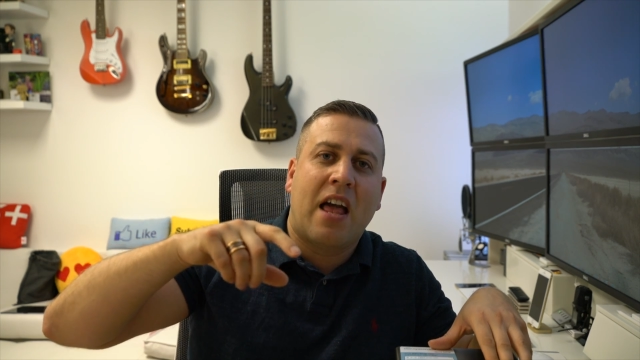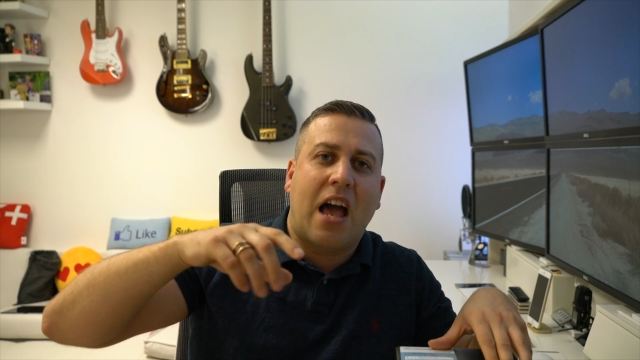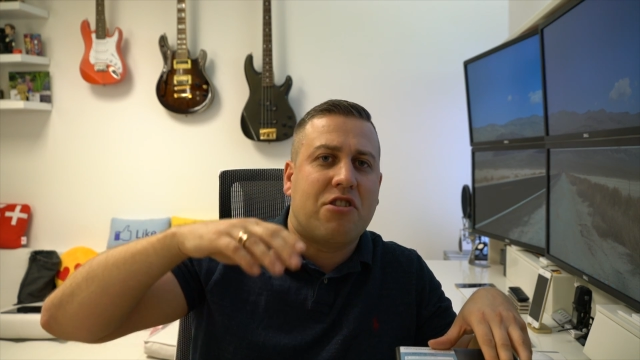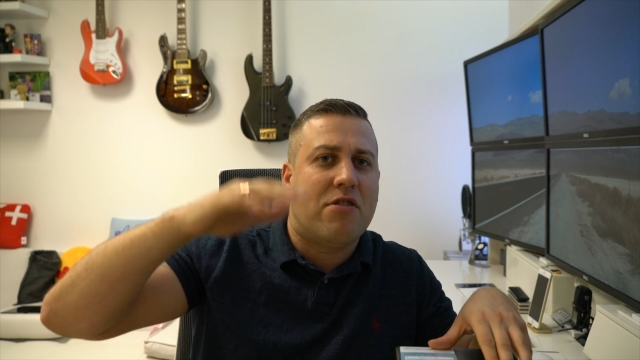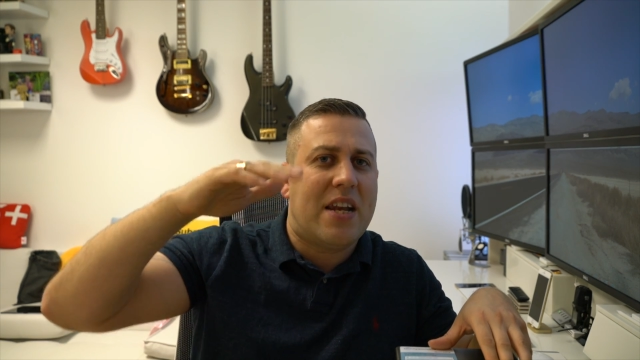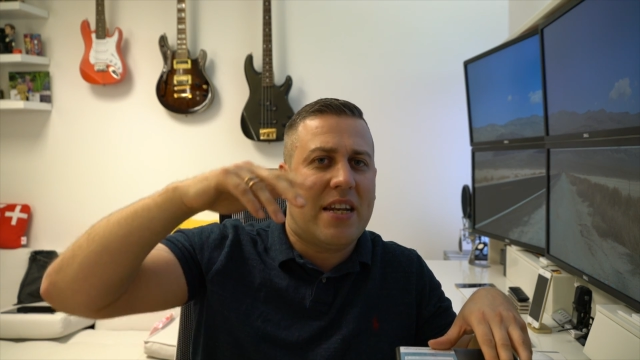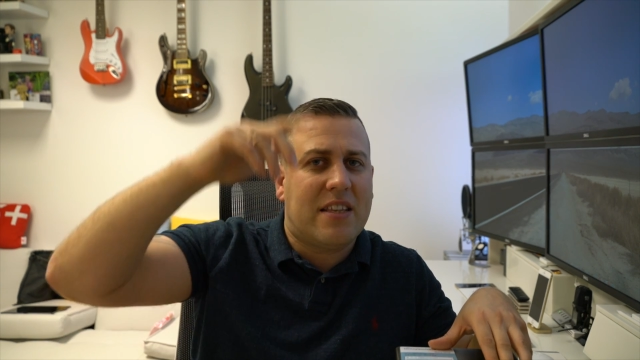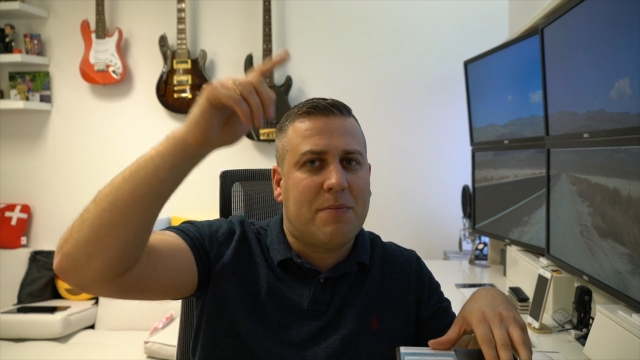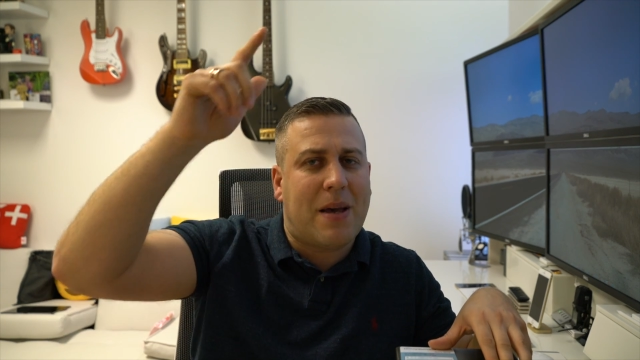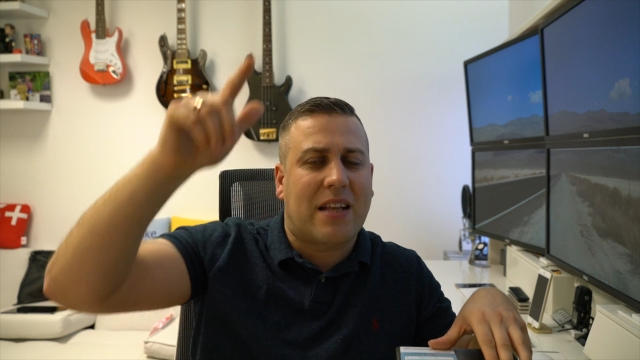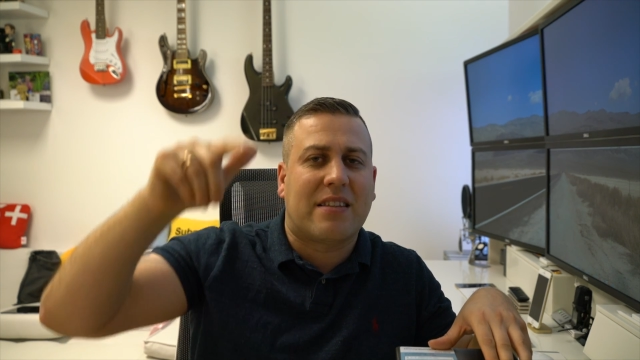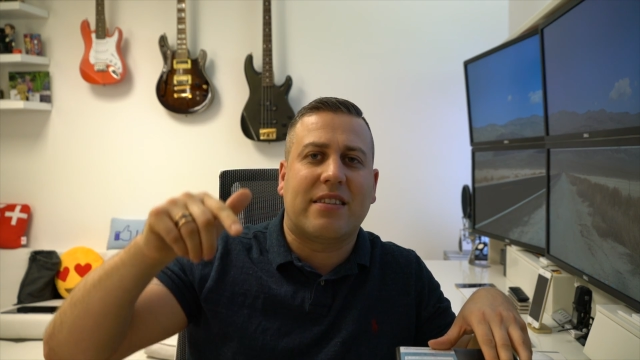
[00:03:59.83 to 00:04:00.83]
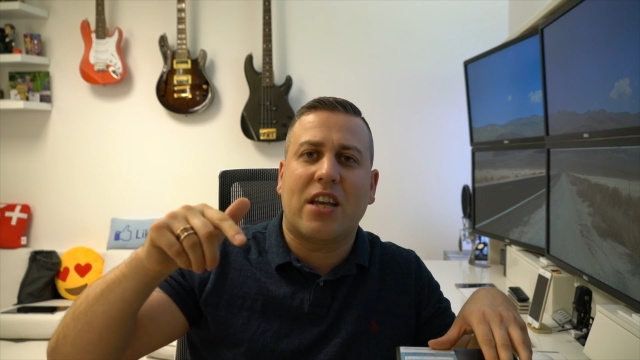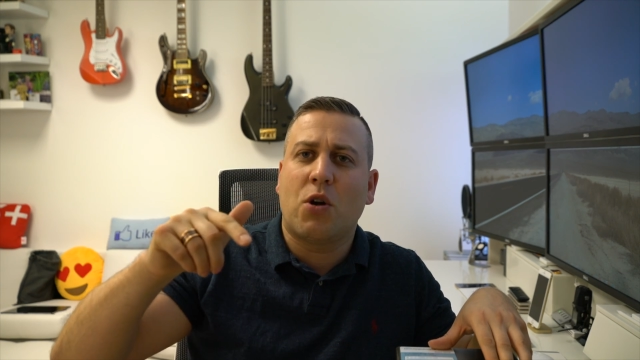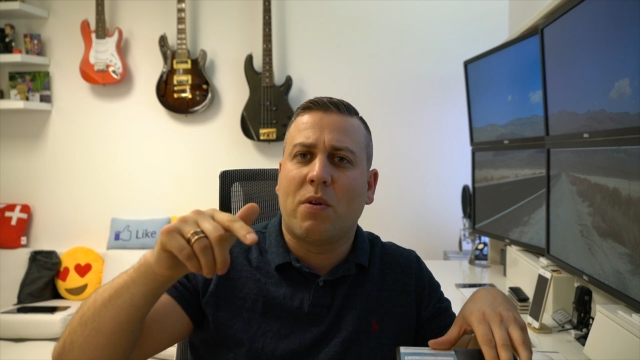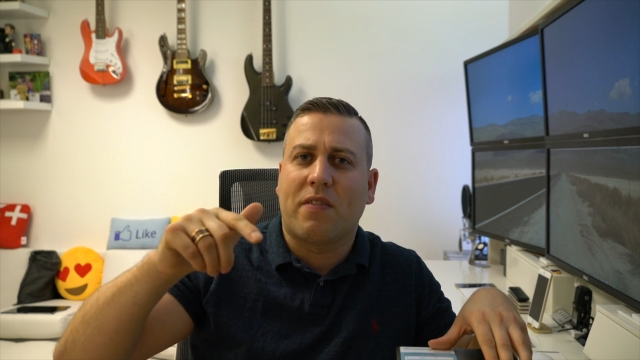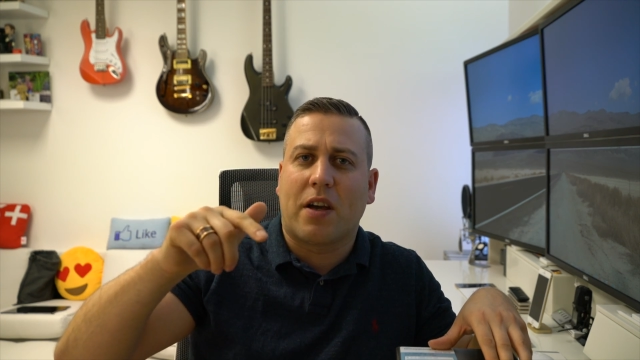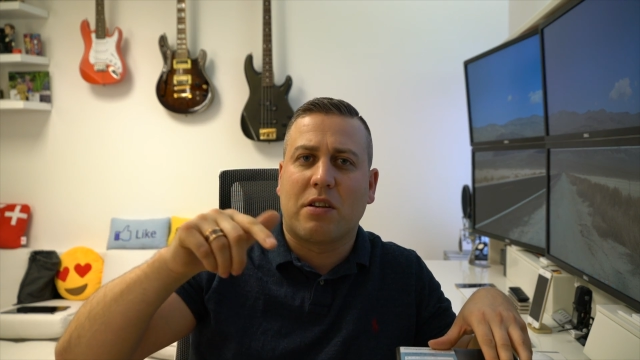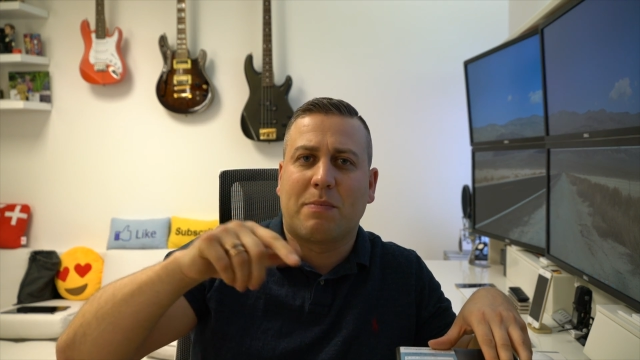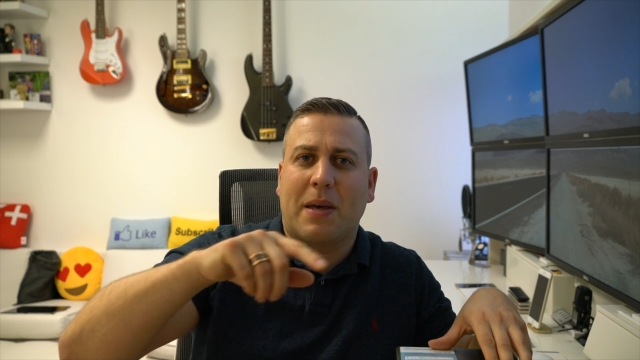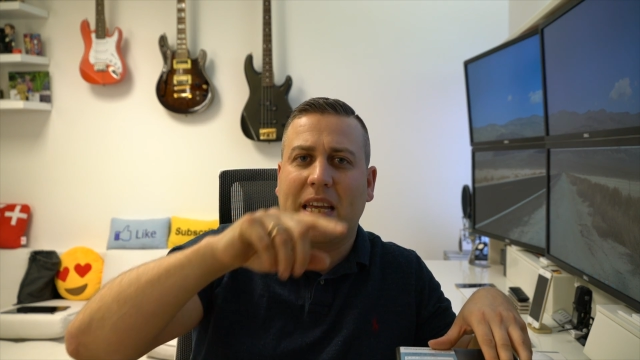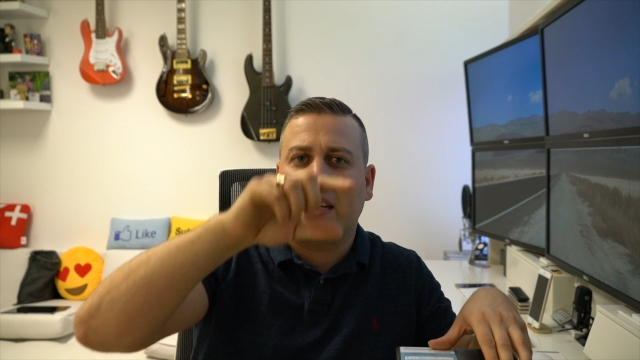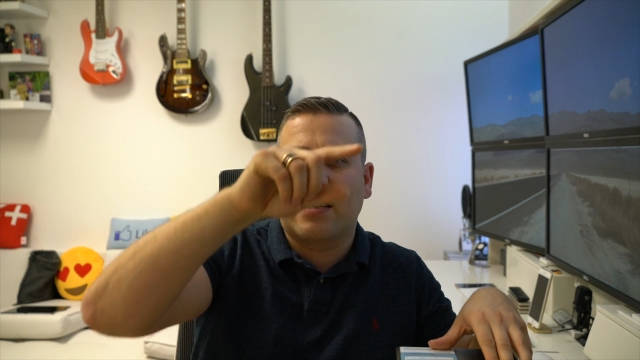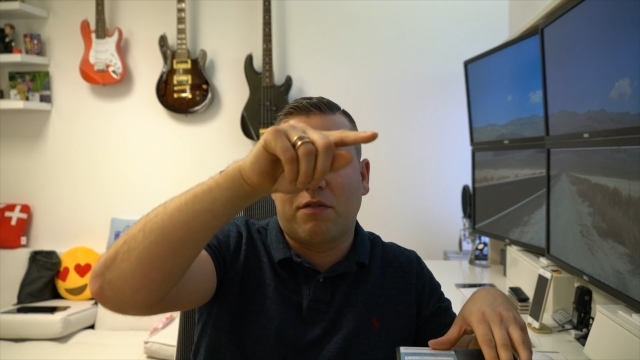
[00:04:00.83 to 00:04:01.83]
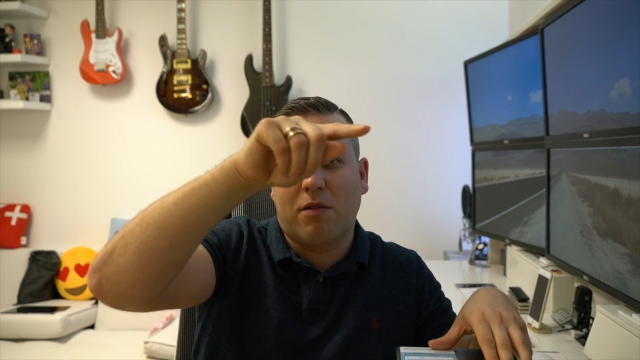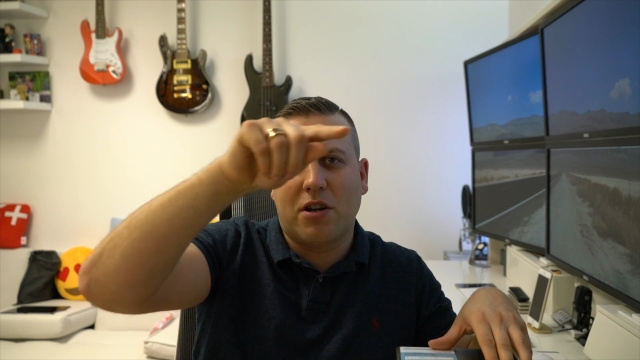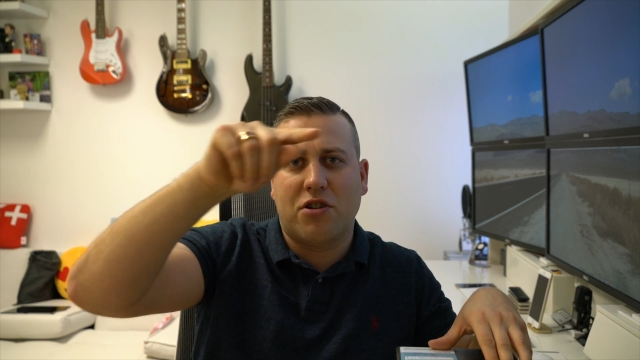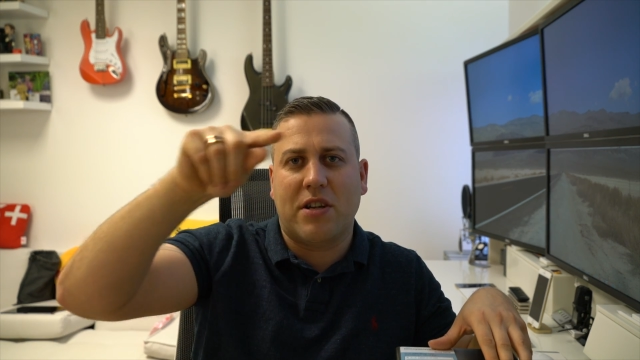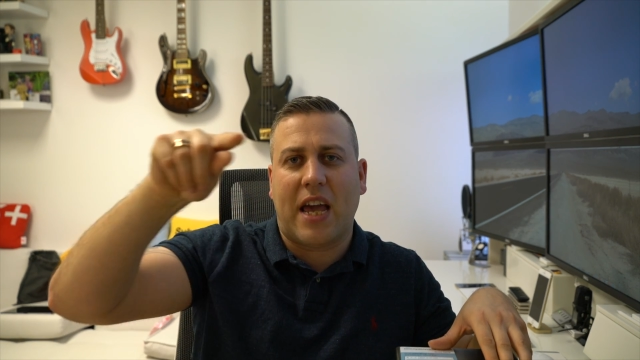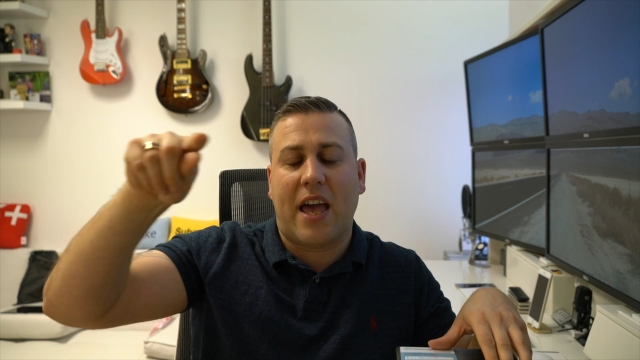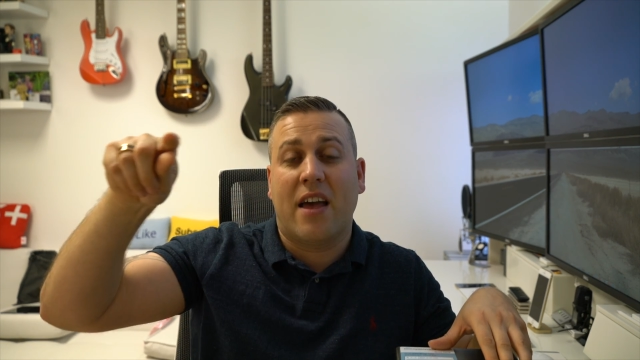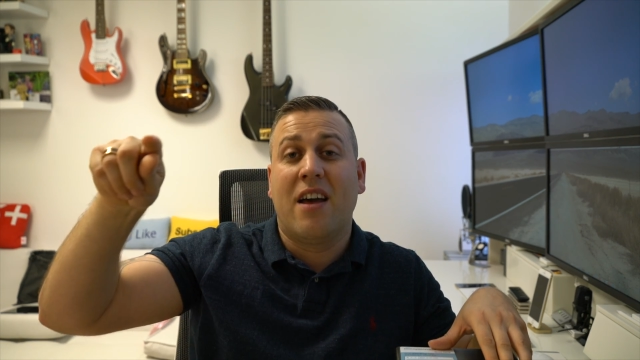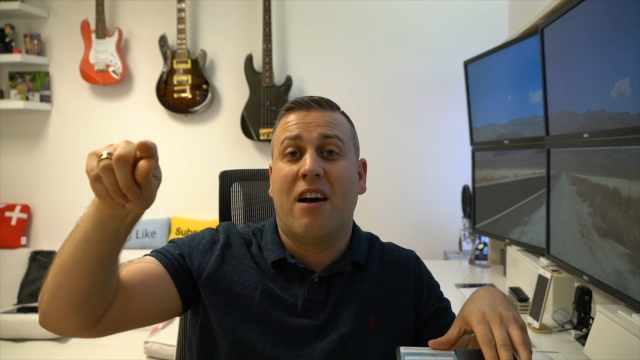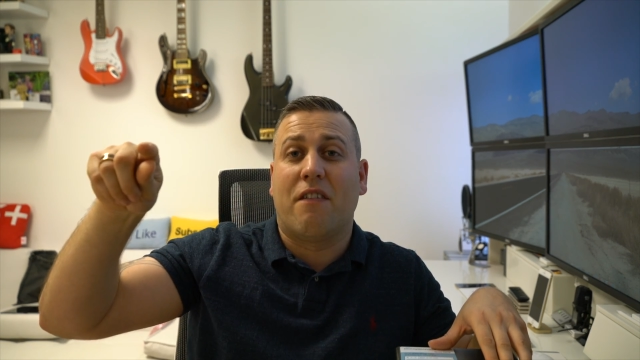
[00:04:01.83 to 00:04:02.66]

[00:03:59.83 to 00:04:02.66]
and you needed to be able to deal with those peaks otherwise you get a